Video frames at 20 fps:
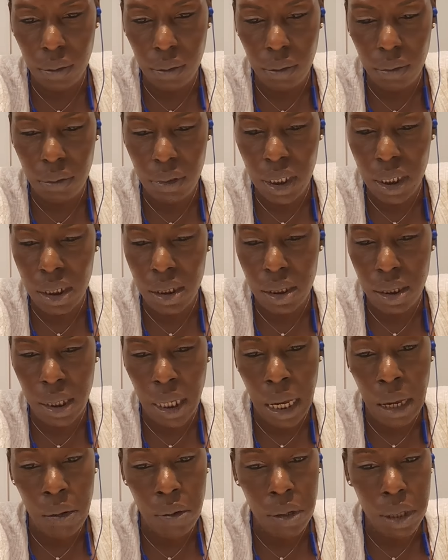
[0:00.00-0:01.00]
this
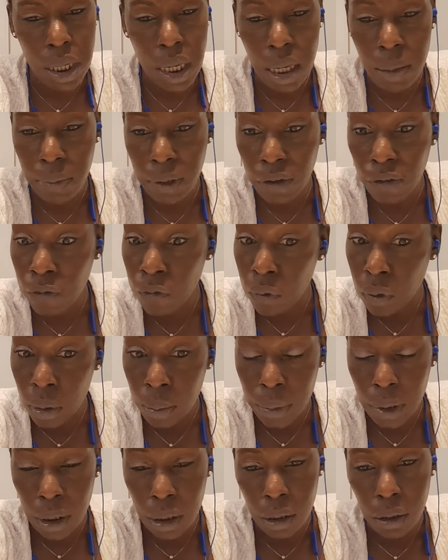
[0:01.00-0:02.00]
tower came in the form
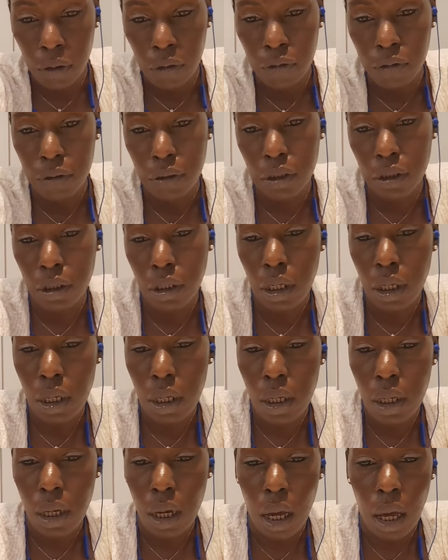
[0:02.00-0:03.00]
of
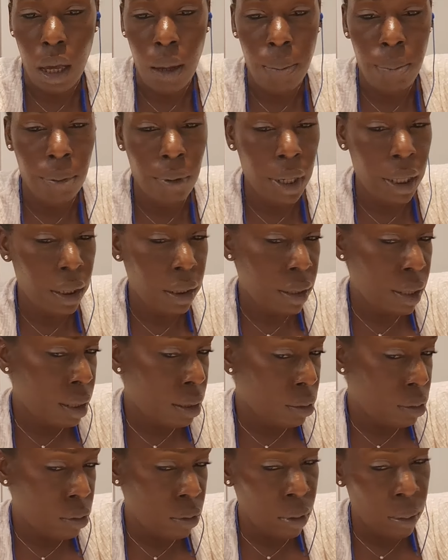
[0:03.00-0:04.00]
a
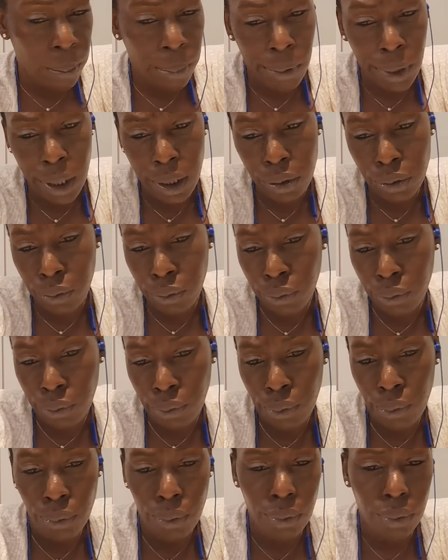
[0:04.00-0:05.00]
breakdown or a
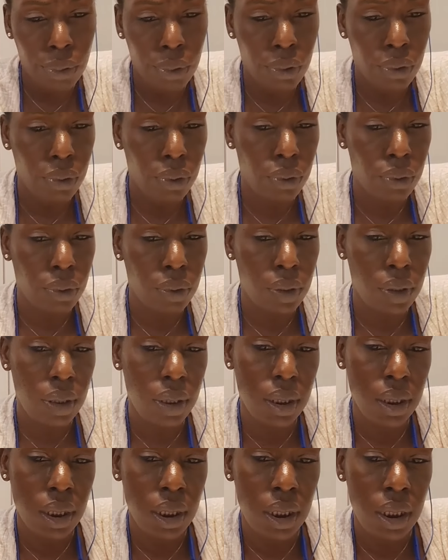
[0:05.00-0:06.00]
breakthrough,
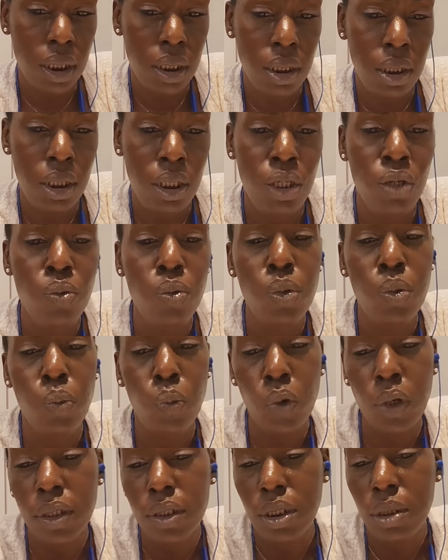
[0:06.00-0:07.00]
you would
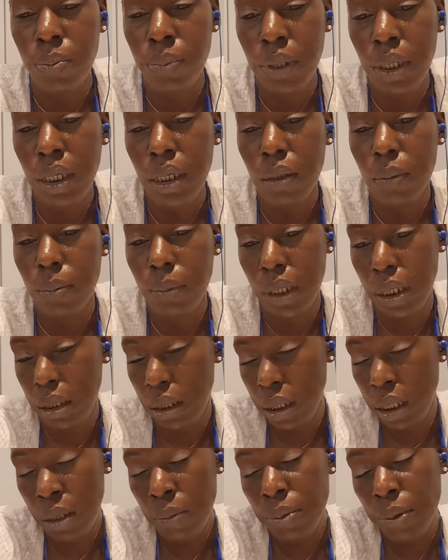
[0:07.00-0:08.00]
want to be
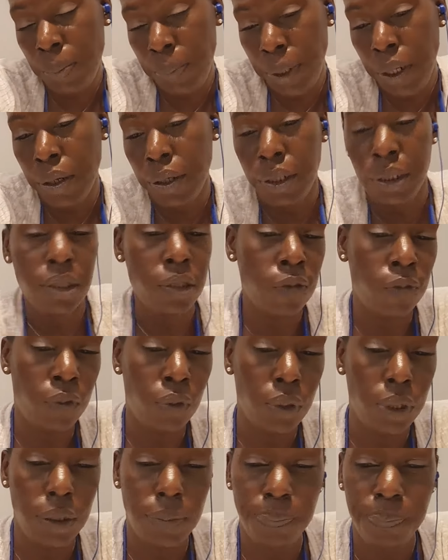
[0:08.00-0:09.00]
in preparedness
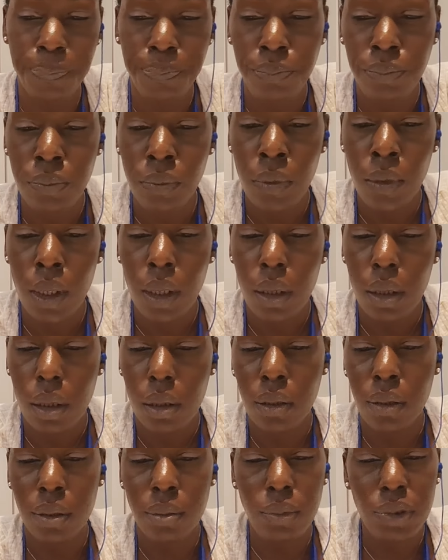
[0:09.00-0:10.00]
for it.
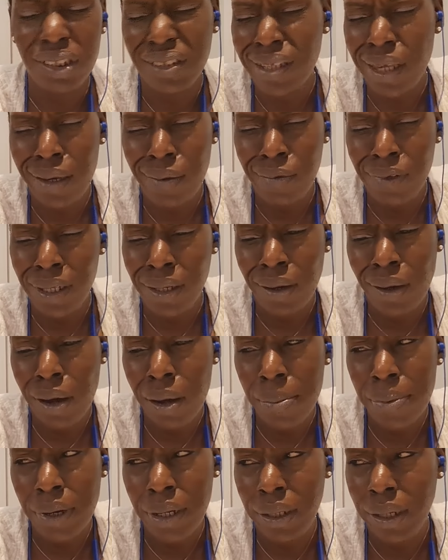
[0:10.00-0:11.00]
Just like when your car
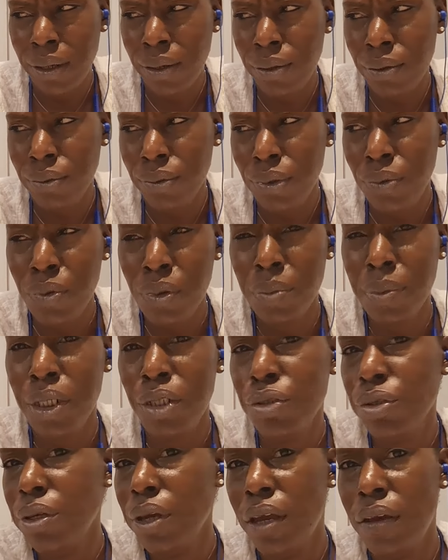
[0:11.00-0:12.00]
breaks down, you want to make
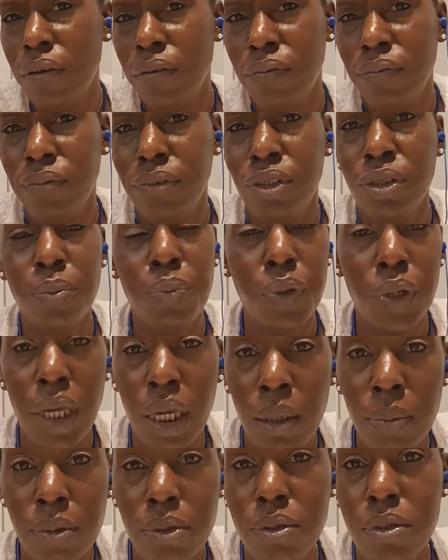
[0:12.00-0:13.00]
sure you have jumper
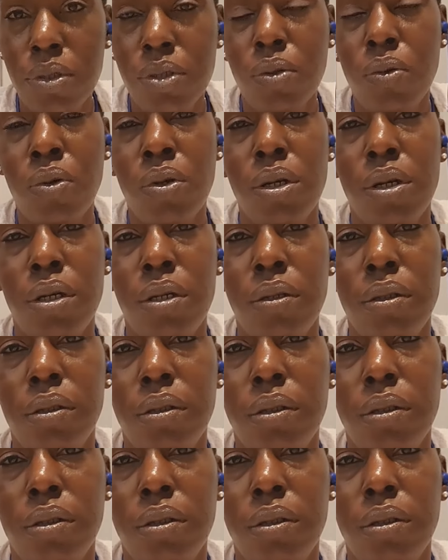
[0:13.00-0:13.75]
cables or